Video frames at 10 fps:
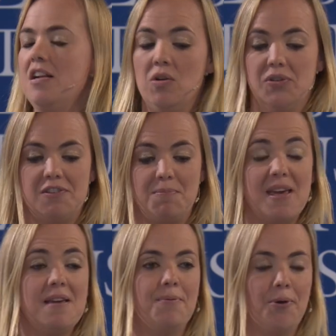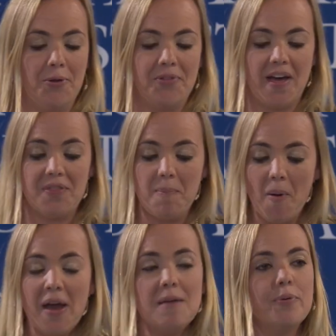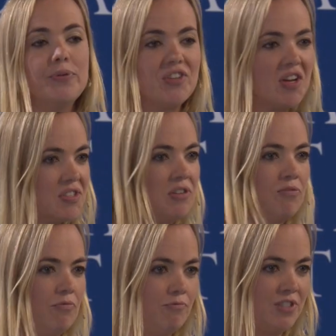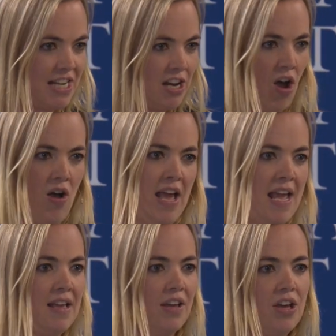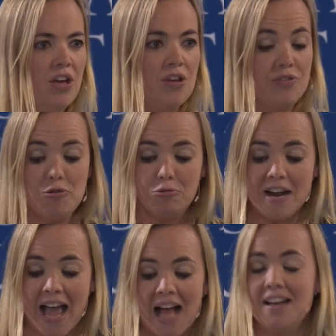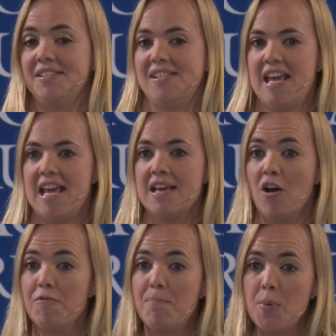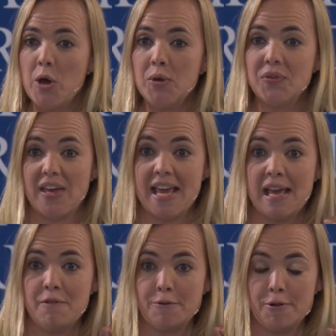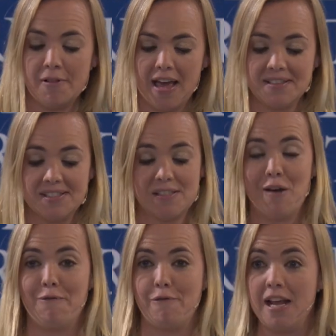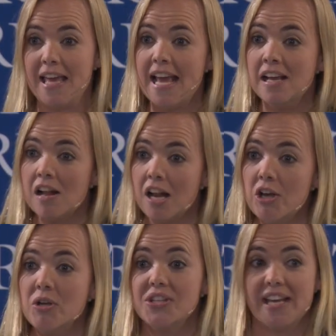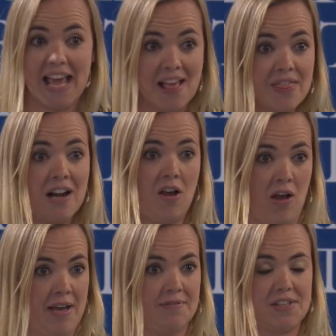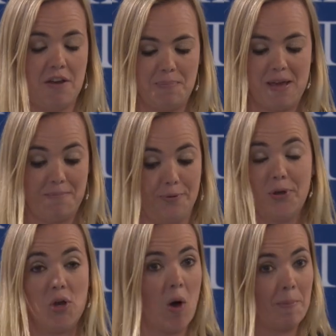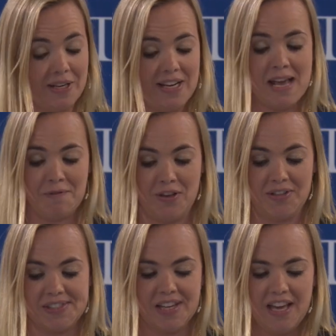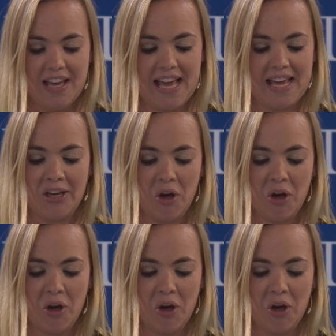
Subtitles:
to lots of people that the Bible doesn't deny the reality of both evil and suffering, including in the lives of people who are believers in